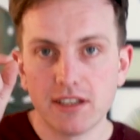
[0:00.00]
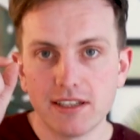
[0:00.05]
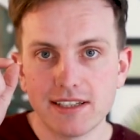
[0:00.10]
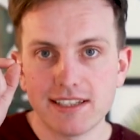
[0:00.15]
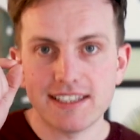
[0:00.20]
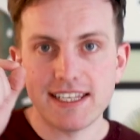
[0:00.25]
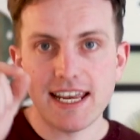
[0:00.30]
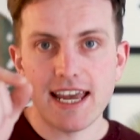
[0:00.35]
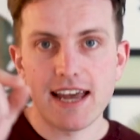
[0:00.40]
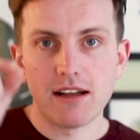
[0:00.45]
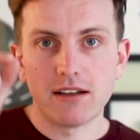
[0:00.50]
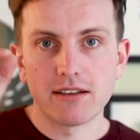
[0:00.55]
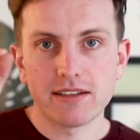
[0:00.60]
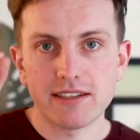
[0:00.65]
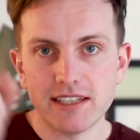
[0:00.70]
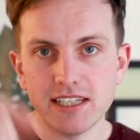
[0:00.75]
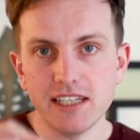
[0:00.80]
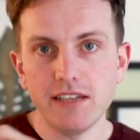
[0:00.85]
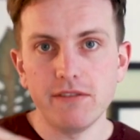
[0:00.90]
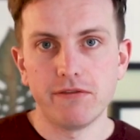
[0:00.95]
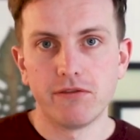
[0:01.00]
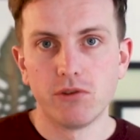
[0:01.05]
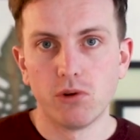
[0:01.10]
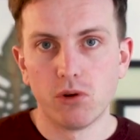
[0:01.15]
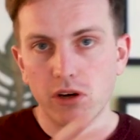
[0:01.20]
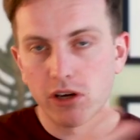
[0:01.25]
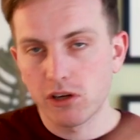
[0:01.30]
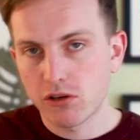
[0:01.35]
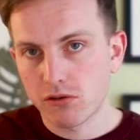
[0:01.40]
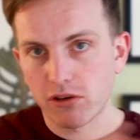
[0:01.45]
cell
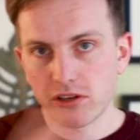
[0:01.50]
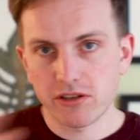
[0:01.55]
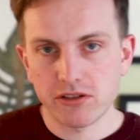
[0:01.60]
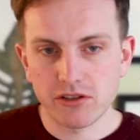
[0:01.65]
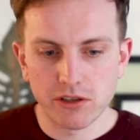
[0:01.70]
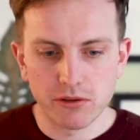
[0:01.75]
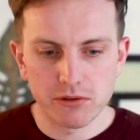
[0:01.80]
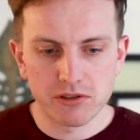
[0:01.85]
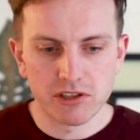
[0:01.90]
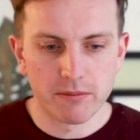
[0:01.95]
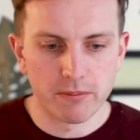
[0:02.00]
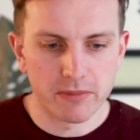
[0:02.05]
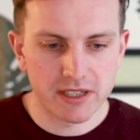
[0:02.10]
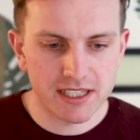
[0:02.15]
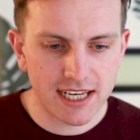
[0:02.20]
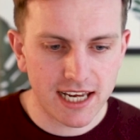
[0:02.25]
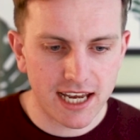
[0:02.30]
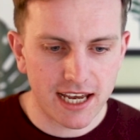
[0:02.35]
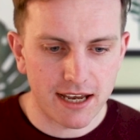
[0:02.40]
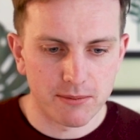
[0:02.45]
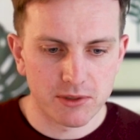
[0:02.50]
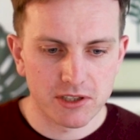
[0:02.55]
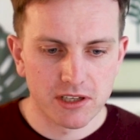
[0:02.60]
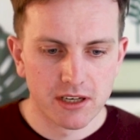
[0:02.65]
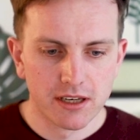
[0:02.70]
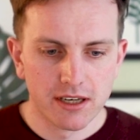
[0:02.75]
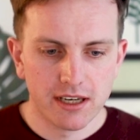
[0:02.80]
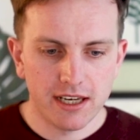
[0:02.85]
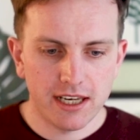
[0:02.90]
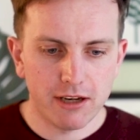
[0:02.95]
C4 across those number tabs.
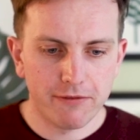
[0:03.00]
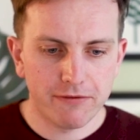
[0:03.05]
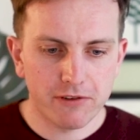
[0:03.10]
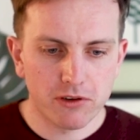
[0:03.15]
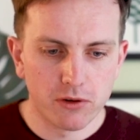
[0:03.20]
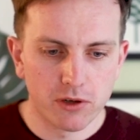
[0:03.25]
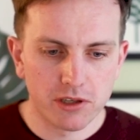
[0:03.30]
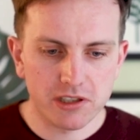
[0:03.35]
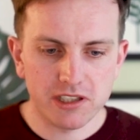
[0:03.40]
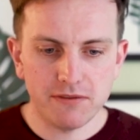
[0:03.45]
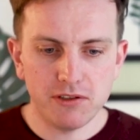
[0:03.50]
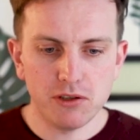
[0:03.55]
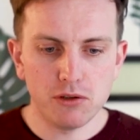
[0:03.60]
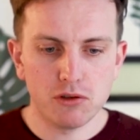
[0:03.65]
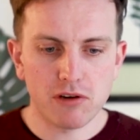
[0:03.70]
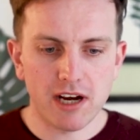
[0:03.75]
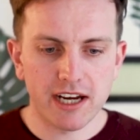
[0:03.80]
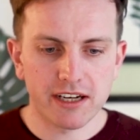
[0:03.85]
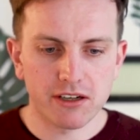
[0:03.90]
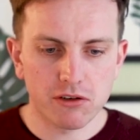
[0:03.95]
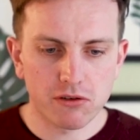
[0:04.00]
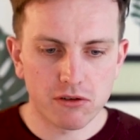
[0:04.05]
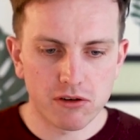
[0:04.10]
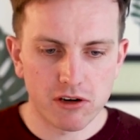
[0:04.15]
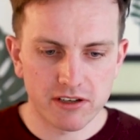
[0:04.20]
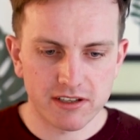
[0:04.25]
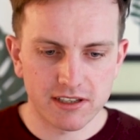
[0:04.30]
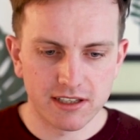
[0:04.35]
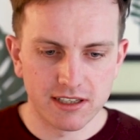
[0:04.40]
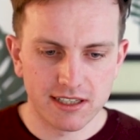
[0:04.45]
And of course, if you drag
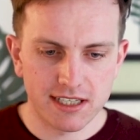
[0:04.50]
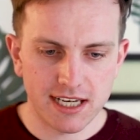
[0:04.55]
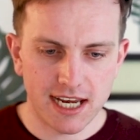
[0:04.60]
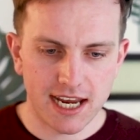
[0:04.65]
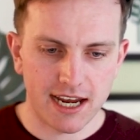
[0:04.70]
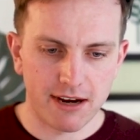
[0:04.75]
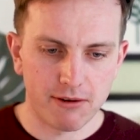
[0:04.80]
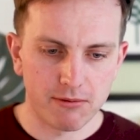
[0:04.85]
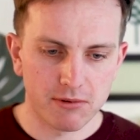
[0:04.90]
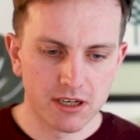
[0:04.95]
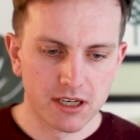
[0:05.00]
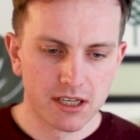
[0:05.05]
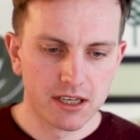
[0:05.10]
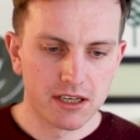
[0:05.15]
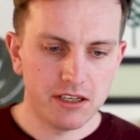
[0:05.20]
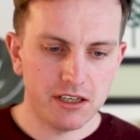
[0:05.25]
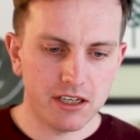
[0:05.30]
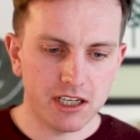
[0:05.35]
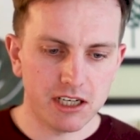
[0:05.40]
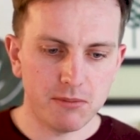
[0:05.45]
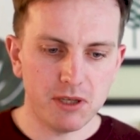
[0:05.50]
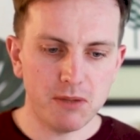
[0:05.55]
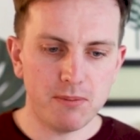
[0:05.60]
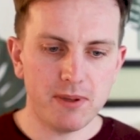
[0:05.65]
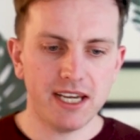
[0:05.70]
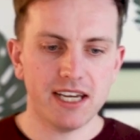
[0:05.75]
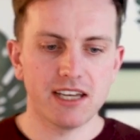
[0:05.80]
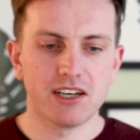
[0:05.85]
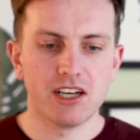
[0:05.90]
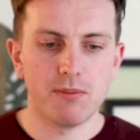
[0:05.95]
across and down, you're gonna be
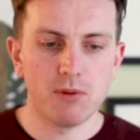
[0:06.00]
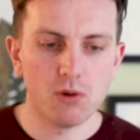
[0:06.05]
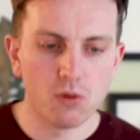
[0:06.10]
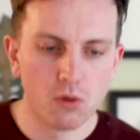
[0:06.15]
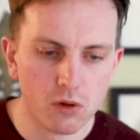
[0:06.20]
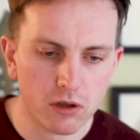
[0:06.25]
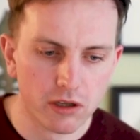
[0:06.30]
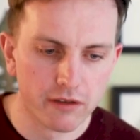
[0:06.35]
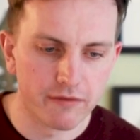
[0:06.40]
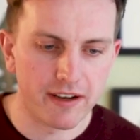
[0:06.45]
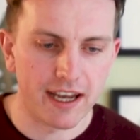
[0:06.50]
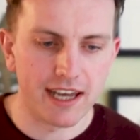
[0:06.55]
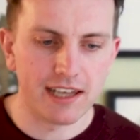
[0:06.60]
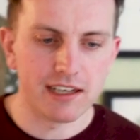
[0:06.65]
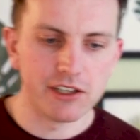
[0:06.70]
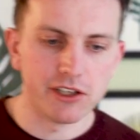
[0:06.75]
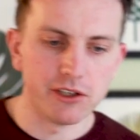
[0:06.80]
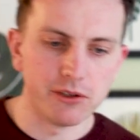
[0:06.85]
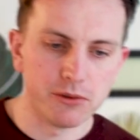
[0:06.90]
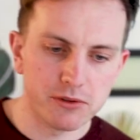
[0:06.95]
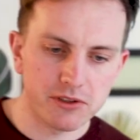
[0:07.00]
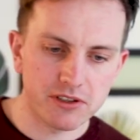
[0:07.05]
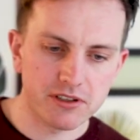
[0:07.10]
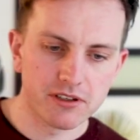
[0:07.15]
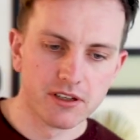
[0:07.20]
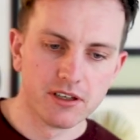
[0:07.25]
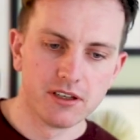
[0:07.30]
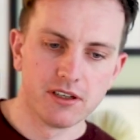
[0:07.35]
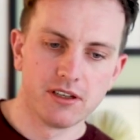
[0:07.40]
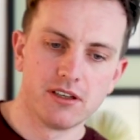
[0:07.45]
picking up all the
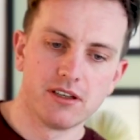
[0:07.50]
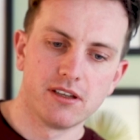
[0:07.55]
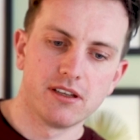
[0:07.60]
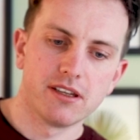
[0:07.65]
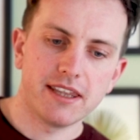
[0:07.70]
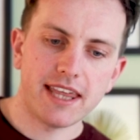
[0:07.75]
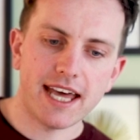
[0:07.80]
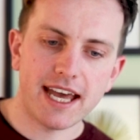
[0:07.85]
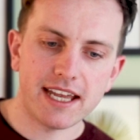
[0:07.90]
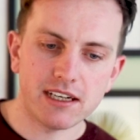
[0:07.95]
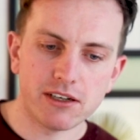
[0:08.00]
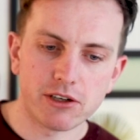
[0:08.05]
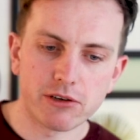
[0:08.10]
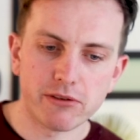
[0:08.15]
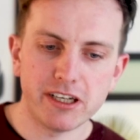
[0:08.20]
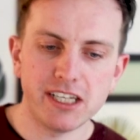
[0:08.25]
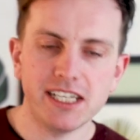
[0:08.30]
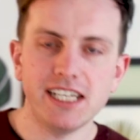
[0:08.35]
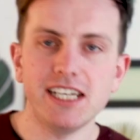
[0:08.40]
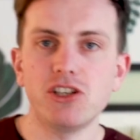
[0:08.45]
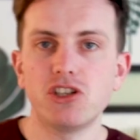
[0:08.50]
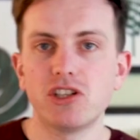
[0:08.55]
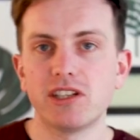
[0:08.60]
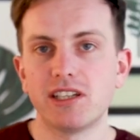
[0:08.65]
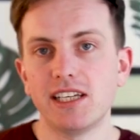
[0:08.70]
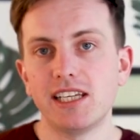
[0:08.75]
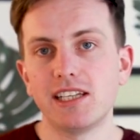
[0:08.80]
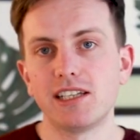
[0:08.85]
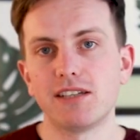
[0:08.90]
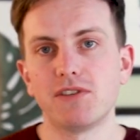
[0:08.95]
values that are in each
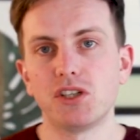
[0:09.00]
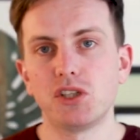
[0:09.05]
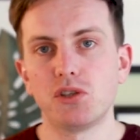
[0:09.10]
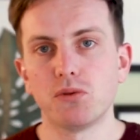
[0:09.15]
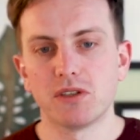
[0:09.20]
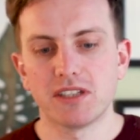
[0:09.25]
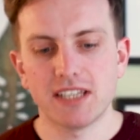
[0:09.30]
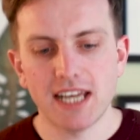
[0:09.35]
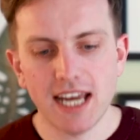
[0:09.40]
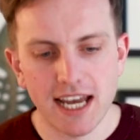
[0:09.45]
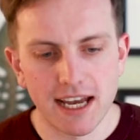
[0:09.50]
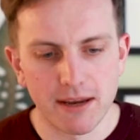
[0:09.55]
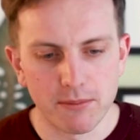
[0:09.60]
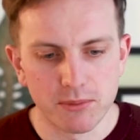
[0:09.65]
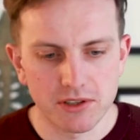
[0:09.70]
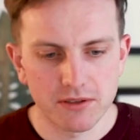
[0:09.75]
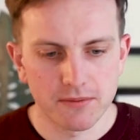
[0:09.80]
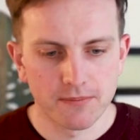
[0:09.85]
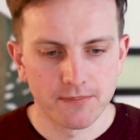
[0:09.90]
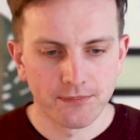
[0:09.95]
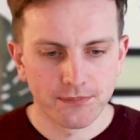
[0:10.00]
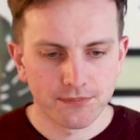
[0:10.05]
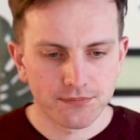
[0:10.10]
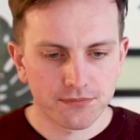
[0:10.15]
of the individual tabs.